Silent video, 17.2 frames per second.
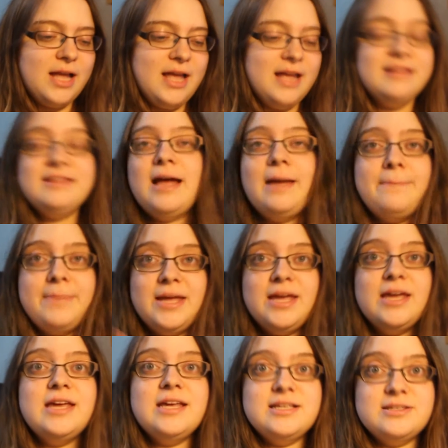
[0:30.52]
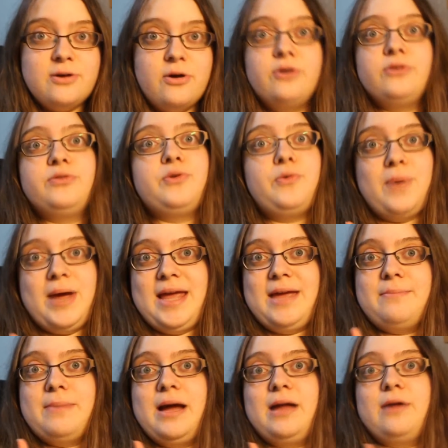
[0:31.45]
And type B is on the
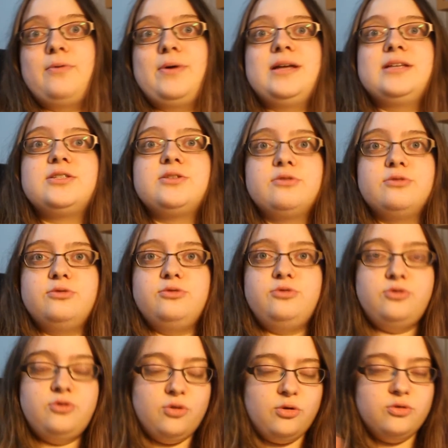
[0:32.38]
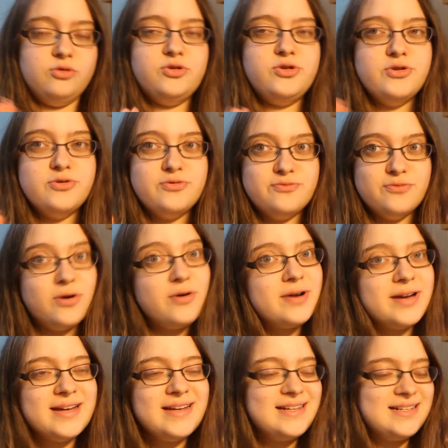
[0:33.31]
way, by the way, so don't you
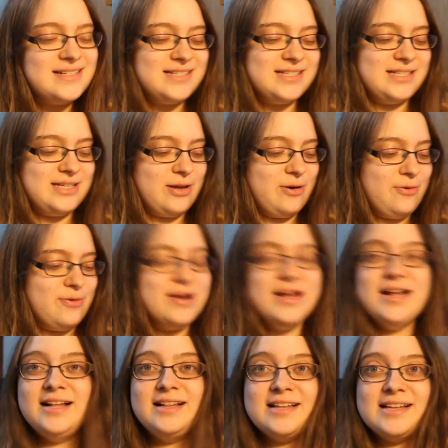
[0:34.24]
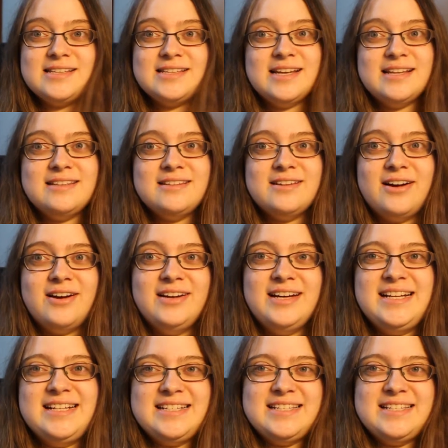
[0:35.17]
worry. So let's get on it.